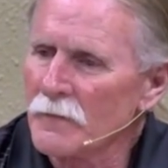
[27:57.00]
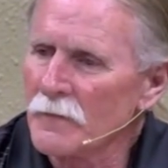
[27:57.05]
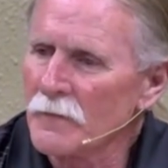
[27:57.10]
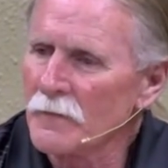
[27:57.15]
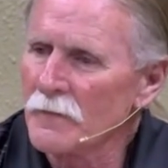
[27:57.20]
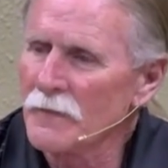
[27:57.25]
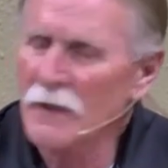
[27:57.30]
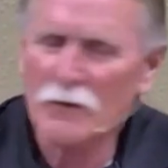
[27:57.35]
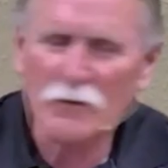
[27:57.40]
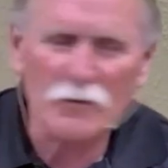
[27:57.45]

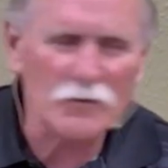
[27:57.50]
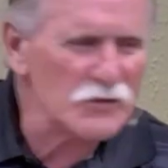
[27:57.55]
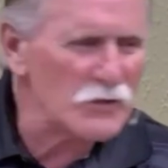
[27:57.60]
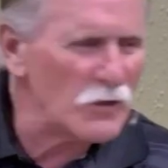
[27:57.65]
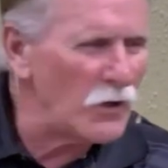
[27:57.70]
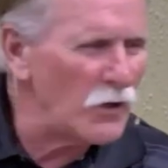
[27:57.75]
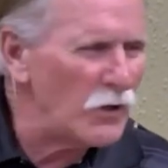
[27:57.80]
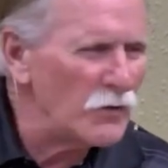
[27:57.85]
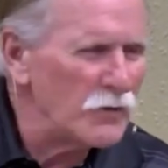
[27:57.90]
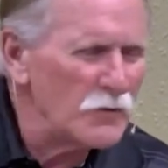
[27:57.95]
That goes
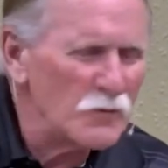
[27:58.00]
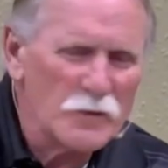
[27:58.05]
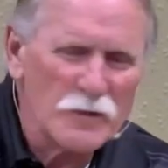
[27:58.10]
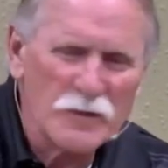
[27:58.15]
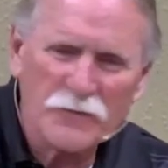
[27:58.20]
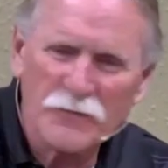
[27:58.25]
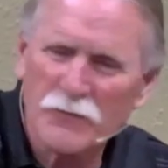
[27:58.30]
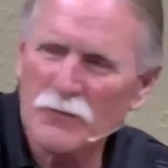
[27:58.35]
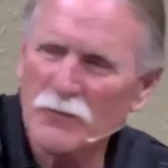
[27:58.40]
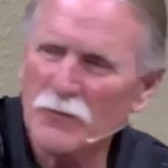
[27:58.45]
all the way
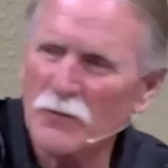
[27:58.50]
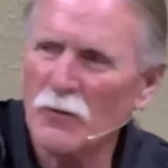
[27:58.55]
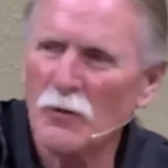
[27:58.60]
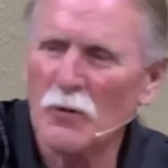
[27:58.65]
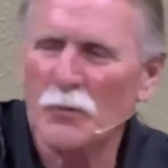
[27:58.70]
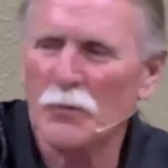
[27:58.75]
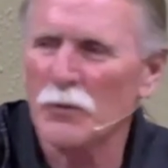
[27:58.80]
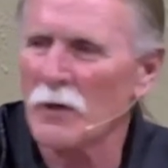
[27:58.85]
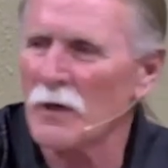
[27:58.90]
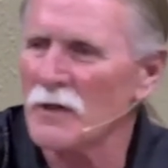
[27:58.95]
through the whole
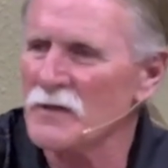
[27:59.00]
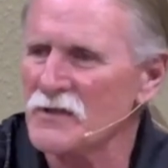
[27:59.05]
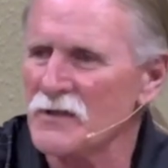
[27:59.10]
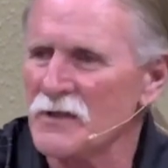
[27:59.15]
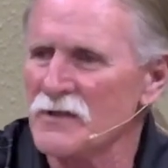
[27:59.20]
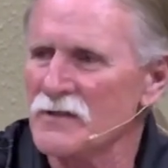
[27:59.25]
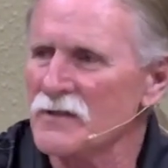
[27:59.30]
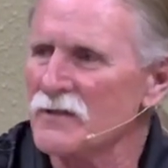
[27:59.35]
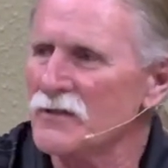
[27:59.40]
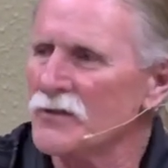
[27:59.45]

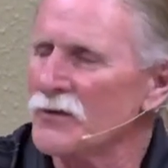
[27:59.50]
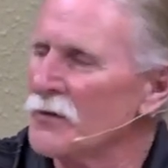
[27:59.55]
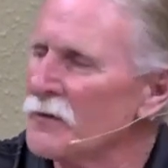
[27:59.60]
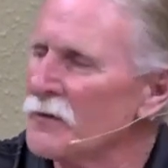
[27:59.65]
process until the